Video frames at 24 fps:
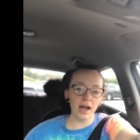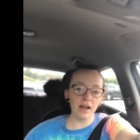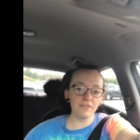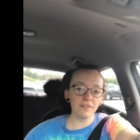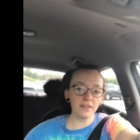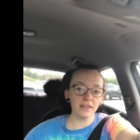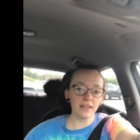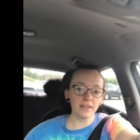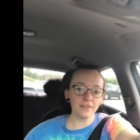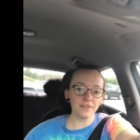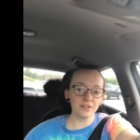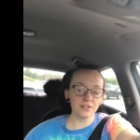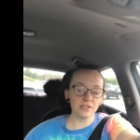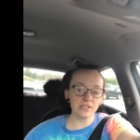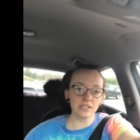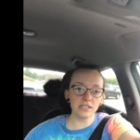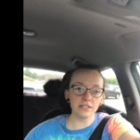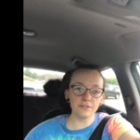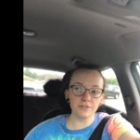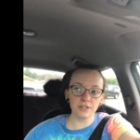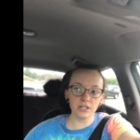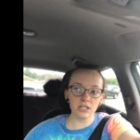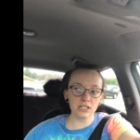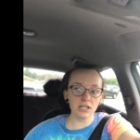I feel like there's
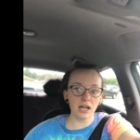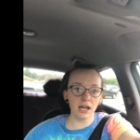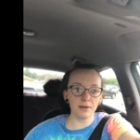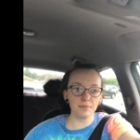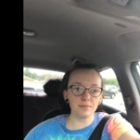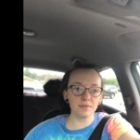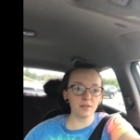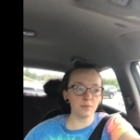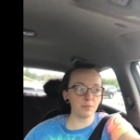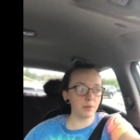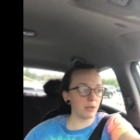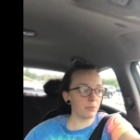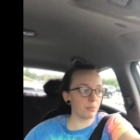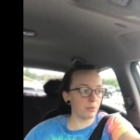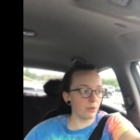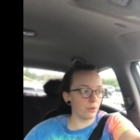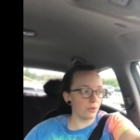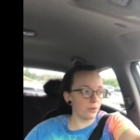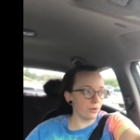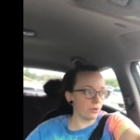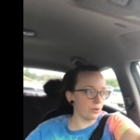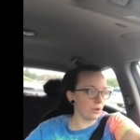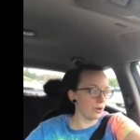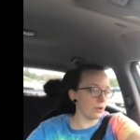different types of
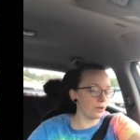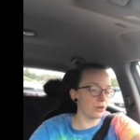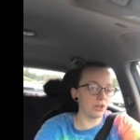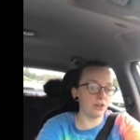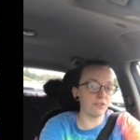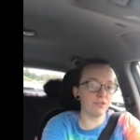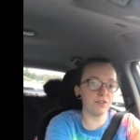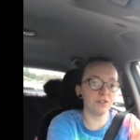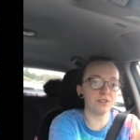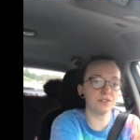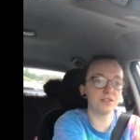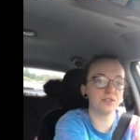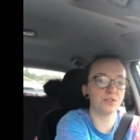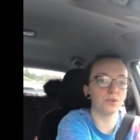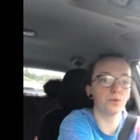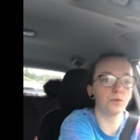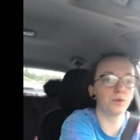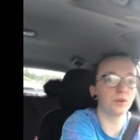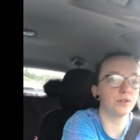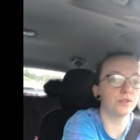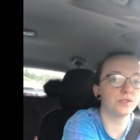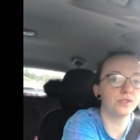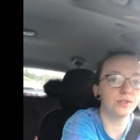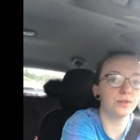people who go to different stores.